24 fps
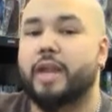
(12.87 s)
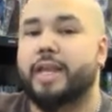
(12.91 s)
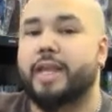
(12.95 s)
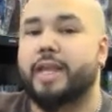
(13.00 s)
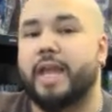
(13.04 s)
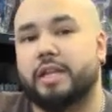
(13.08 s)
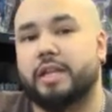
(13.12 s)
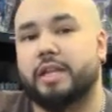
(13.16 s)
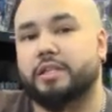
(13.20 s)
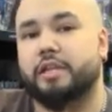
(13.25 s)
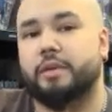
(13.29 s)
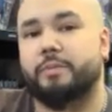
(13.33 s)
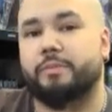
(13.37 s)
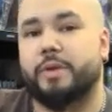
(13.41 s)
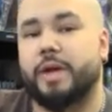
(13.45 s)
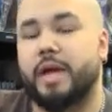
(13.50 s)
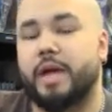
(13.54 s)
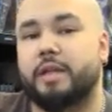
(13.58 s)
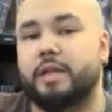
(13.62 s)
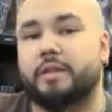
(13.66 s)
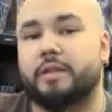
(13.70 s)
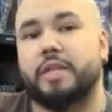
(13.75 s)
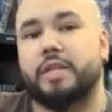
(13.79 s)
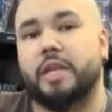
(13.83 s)
to catch up
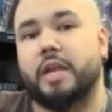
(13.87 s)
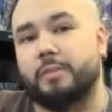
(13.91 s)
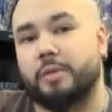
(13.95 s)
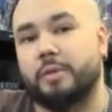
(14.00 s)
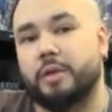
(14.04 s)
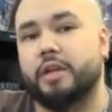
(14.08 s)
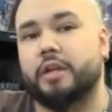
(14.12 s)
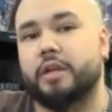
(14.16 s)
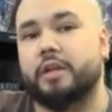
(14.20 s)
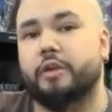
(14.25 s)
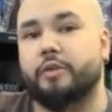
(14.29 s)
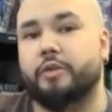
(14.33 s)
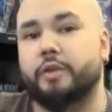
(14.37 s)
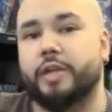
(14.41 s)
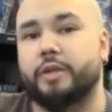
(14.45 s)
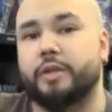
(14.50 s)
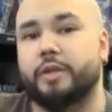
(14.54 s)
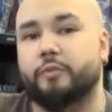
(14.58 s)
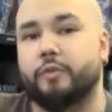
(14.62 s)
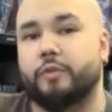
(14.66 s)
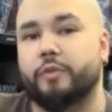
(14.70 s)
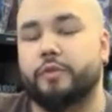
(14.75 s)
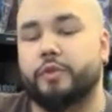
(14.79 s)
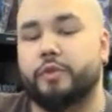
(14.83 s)
on that I'm going to go ahead
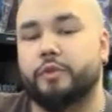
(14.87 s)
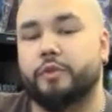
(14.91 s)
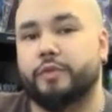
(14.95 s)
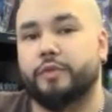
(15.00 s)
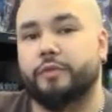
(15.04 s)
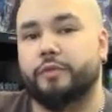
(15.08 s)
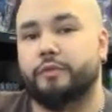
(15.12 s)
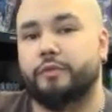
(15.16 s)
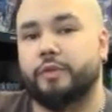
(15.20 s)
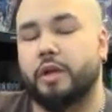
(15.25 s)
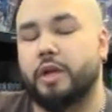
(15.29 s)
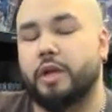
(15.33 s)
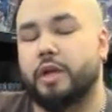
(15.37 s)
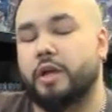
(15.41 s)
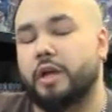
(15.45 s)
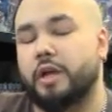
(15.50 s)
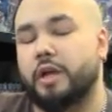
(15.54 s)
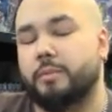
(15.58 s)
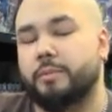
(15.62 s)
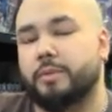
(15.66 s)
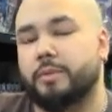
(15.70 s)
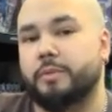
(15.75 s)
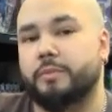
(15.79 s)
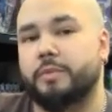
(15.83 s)
and review in the uh,
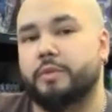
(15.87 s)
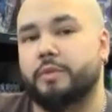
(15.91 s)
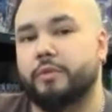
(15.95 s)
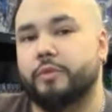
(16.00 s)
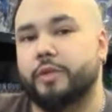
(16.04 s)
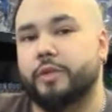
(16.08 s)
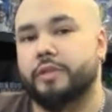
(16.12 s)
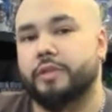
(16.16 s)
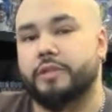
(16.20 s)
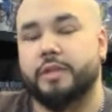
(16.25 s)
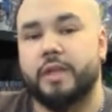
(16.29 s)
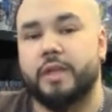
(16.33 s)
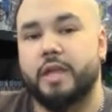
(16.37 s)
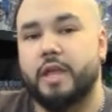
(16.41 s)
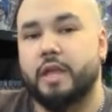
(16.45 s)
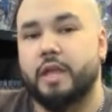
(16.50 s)
upcoming weeks.